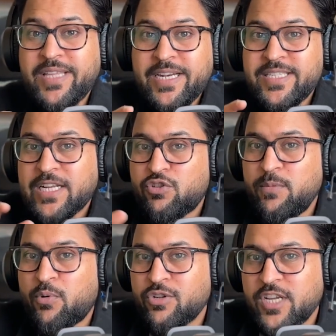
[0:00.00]
that is actually
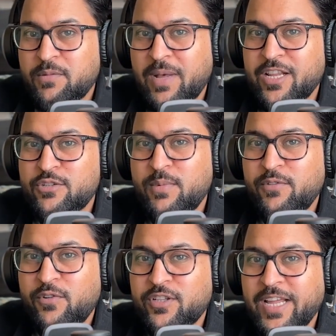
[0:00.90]
project management
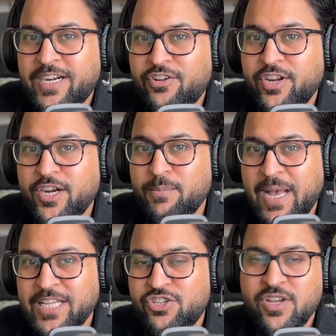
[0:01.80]
for that cricket
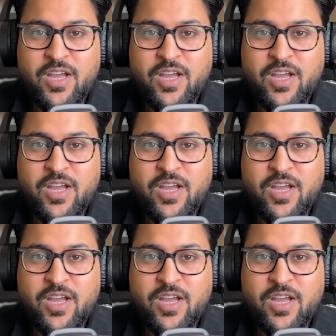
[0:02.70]
match,